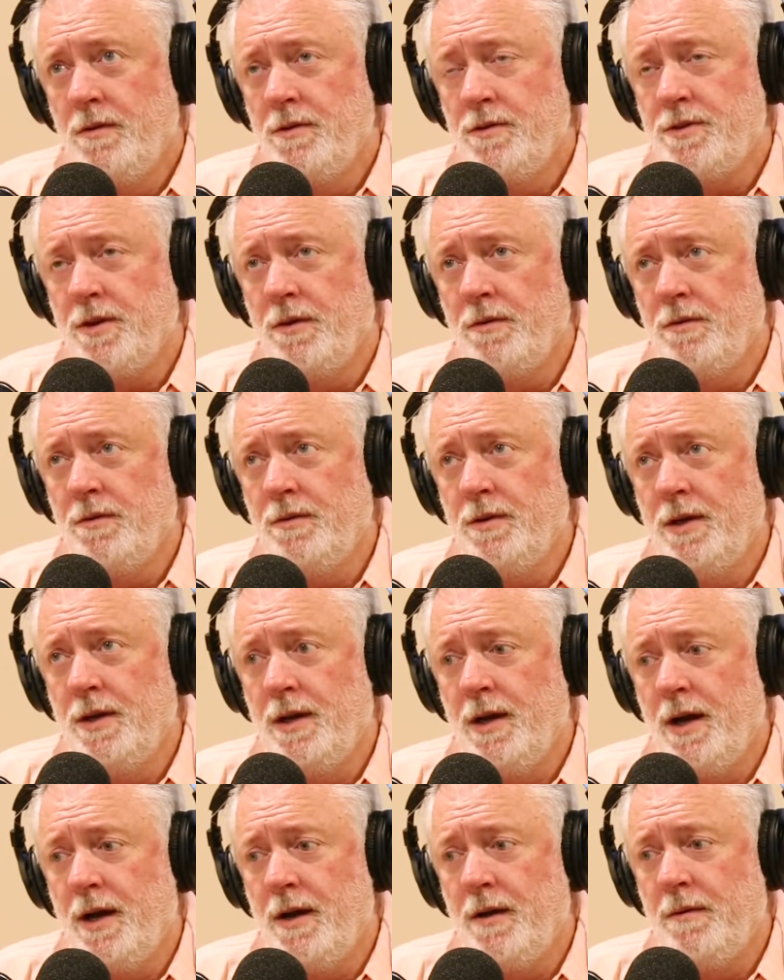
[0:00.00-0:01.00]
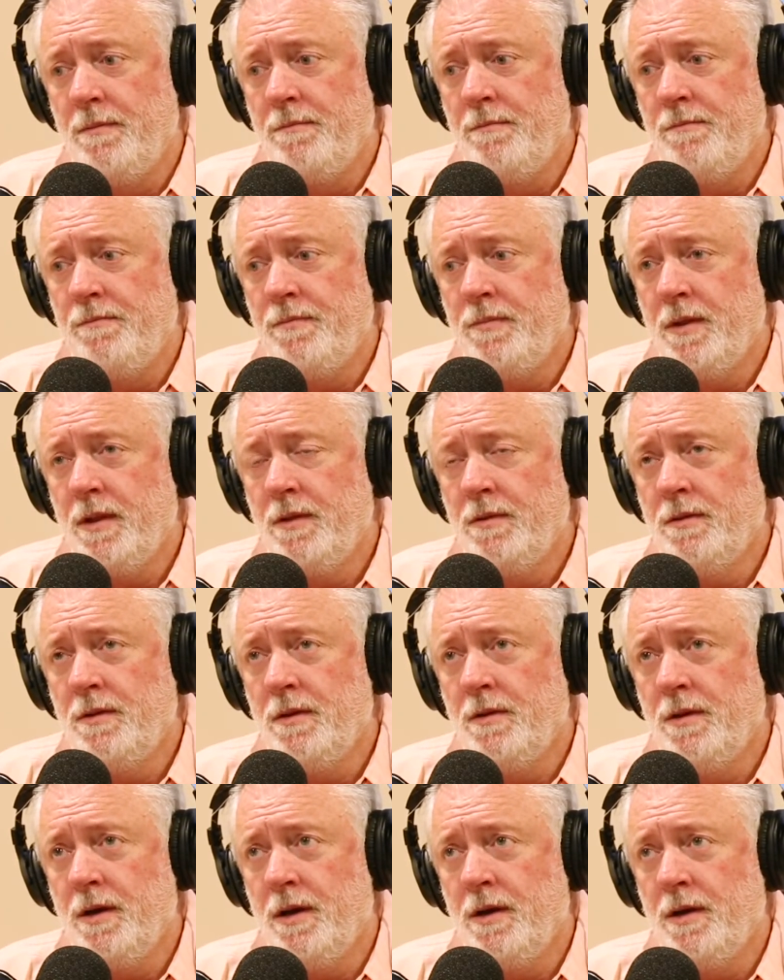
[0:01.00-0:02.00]
So the
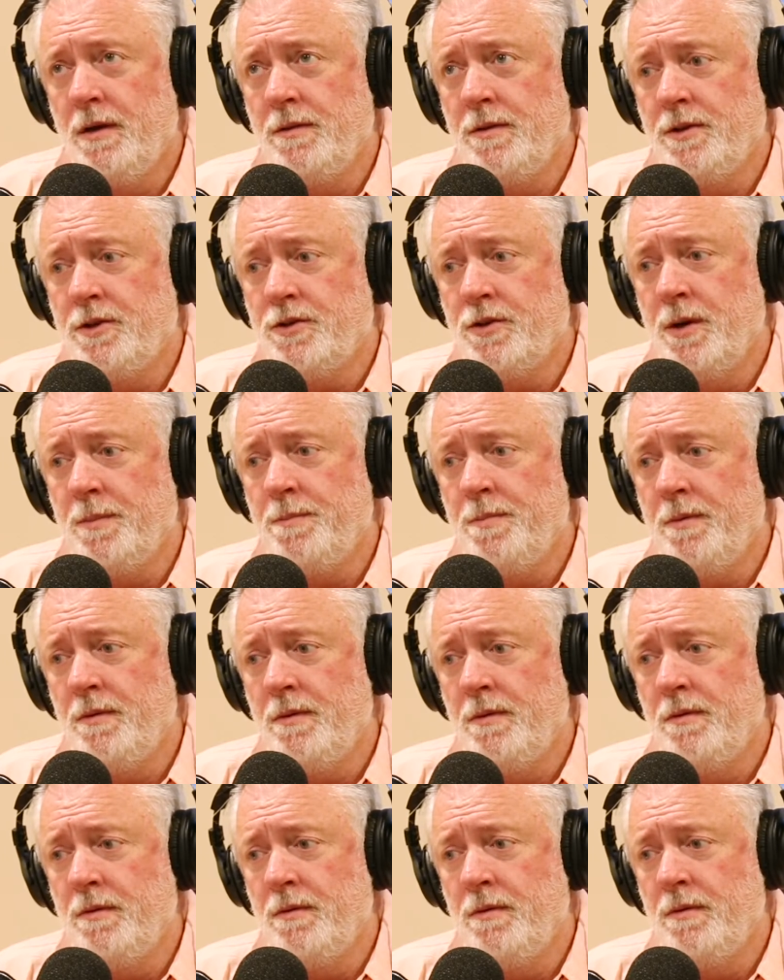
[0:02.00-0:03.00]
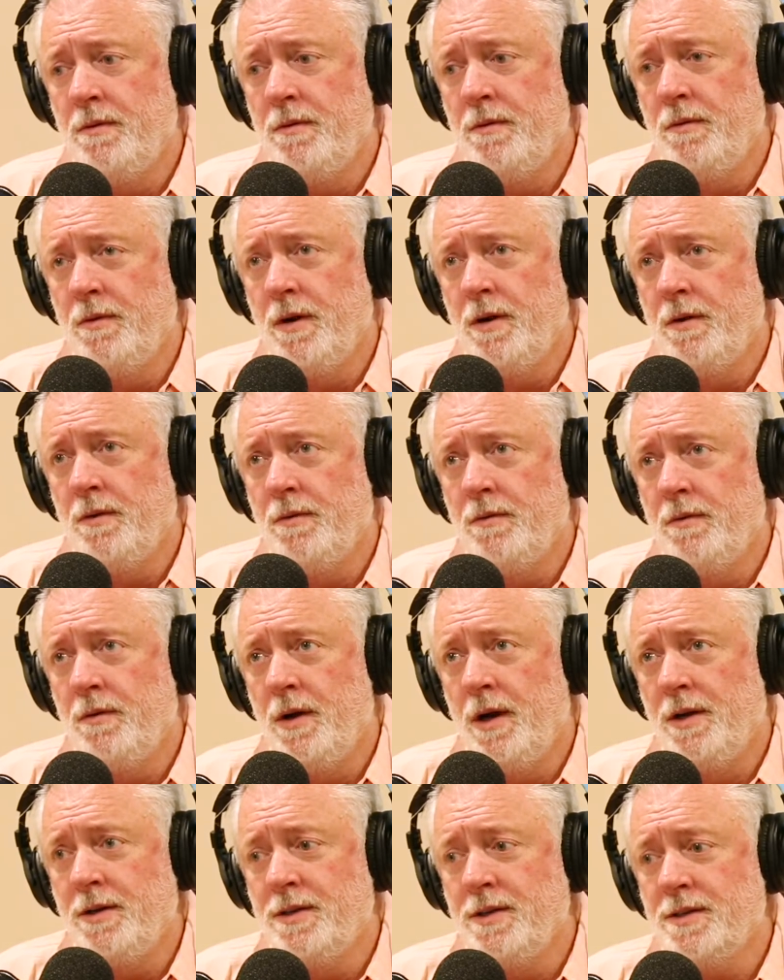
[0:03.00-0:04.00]
trip
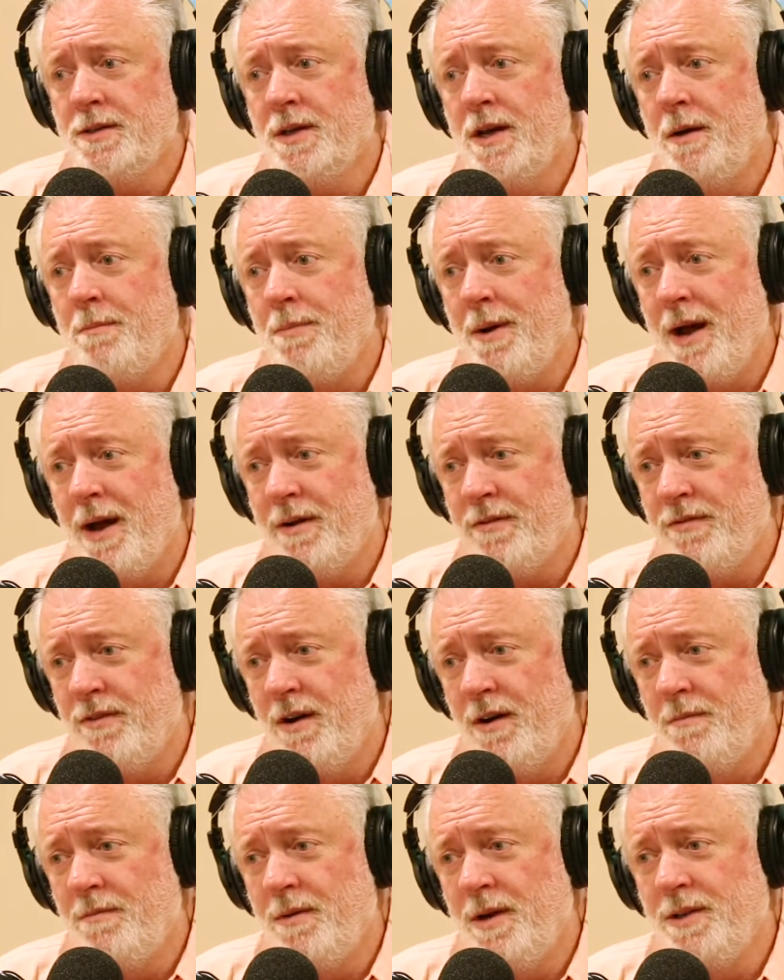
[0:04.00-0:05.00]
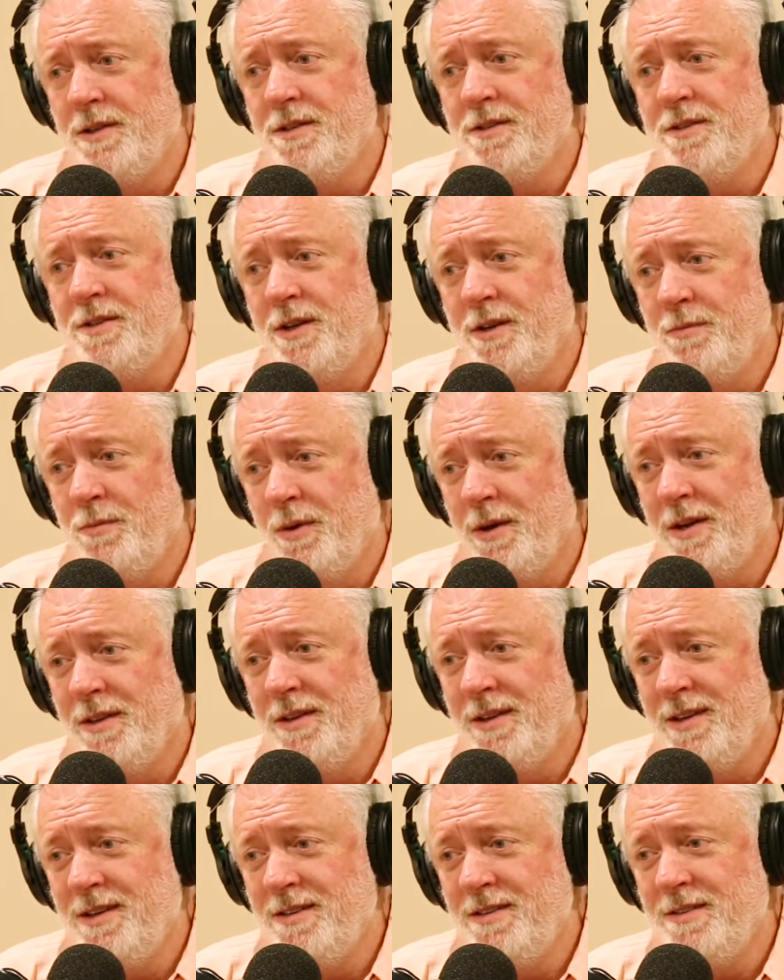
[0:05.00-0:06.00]
I just got back from, I just did one
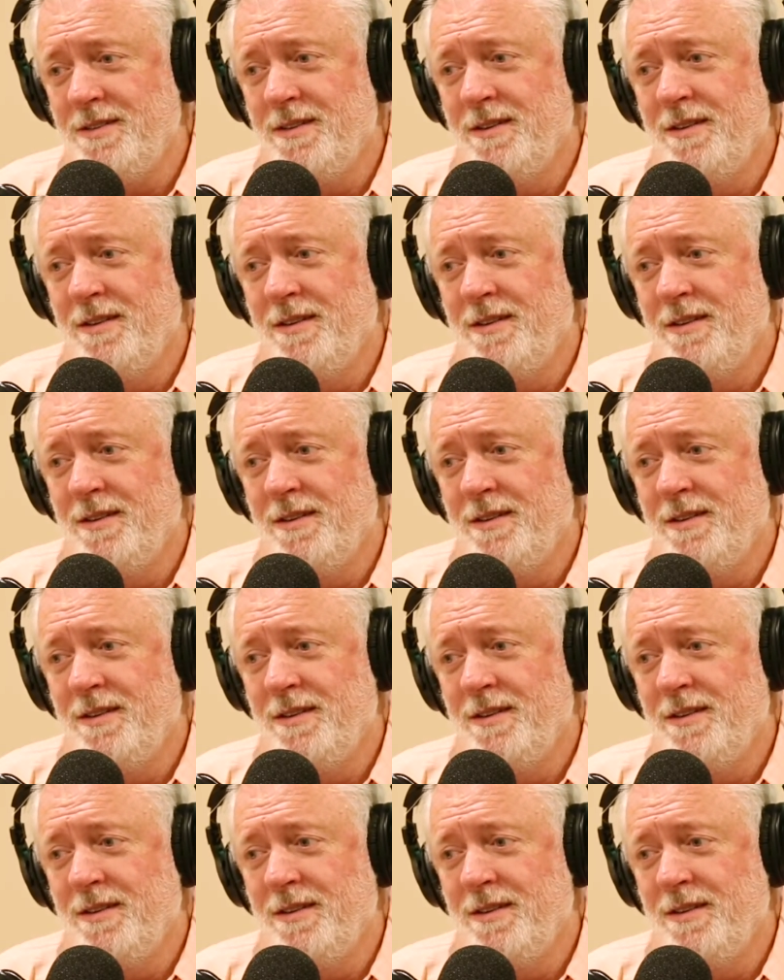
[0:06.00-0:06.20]
of these.